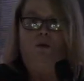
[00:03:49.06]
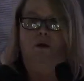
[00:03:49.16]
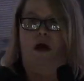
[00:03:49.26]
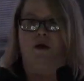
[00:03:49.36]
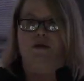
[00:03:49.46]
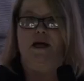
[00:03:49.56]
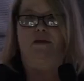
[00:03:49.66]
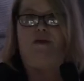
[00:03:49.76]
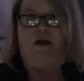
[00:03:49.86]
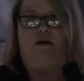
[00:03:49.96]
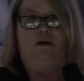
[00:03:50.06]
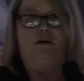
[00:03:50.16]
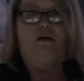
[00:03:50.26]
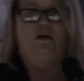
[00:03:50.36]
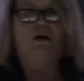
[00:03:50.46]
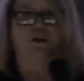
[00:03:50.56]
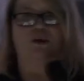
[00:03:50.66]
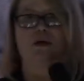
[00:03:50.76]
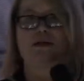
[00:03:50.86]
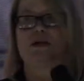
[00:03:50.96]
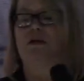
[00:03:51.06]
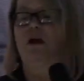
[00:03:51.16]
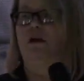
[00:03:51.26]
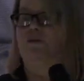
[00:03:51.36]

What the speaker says: When I was out there wasn't